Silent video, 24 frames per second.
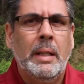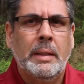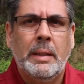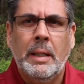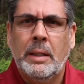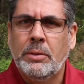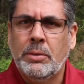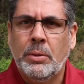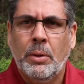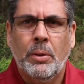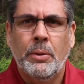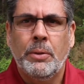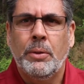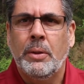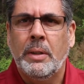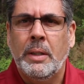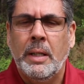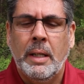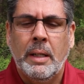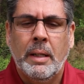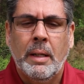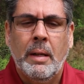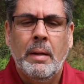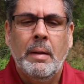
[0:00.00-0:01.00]
That's all you
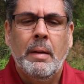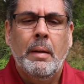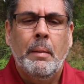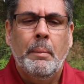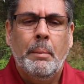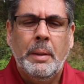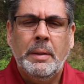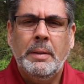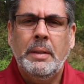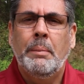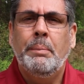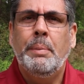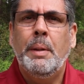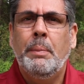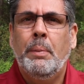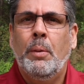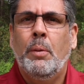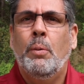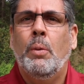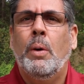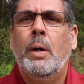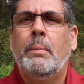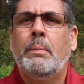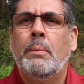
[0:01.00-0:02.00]
need. But some
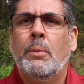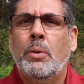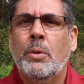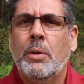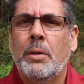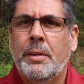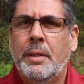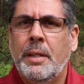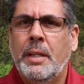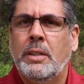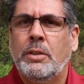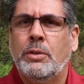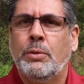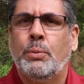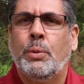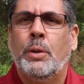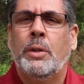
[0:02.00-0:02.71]
people want more things.